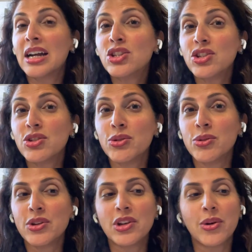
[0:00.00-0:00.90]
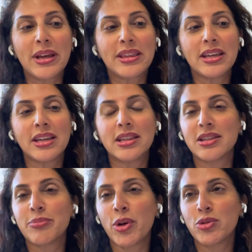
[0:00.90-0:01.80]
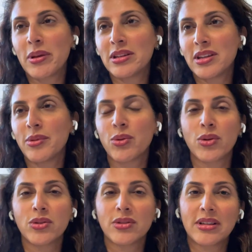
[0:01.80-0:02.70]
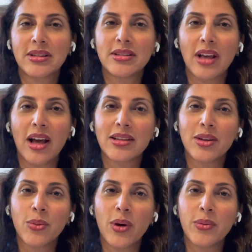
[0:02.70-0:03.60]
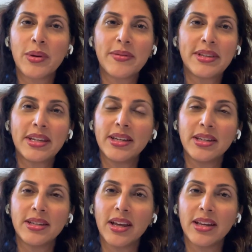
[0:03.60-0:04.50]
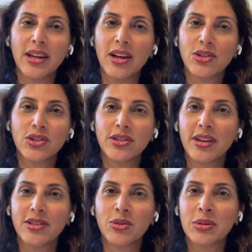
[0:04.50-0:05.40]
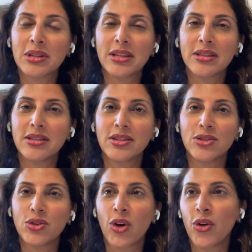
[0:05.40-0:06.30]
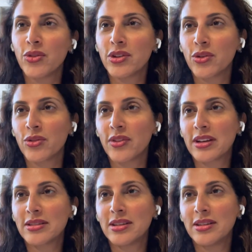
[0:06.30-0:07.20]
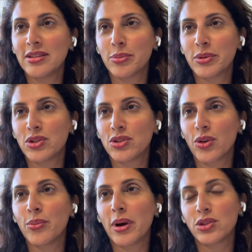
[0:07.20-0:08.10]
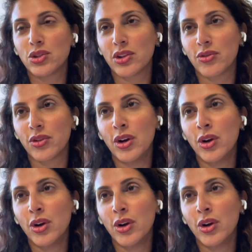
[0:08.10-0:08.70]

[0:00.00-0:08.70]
I do. I think in this post-pandemic world, that's exactly what we've seen, and not just as it relates to COVID or vaccines, but so much of